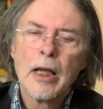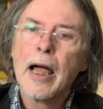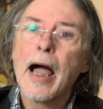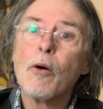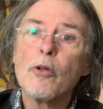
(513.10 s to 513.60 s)

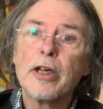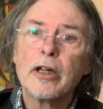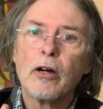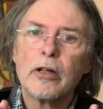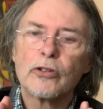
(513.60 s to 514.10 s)
How are they
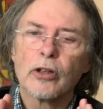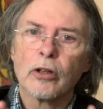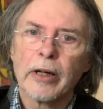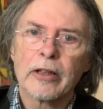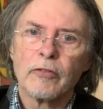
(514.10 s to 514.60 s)
going to
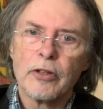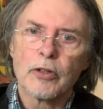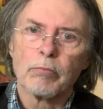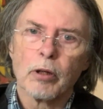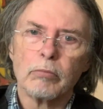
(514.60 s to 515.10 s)
correct for this
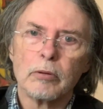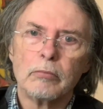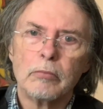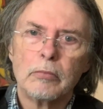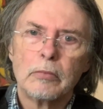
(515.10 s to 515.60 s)

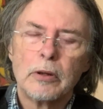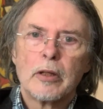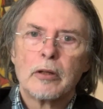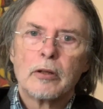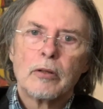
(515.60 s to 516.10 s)
problem?
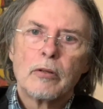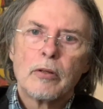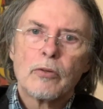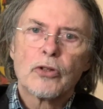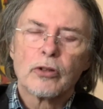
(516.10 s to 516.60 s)

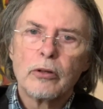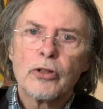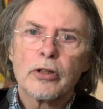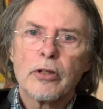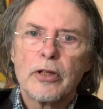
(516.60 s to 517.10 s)
The
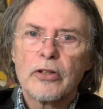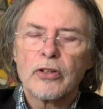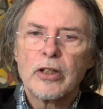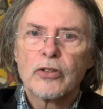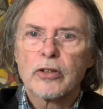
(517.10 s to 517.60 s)
solution to this
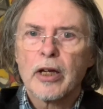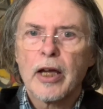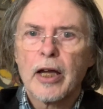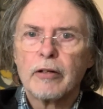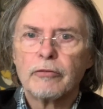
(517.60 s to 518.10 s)
is to
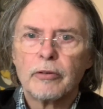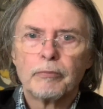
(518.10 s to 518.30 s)
have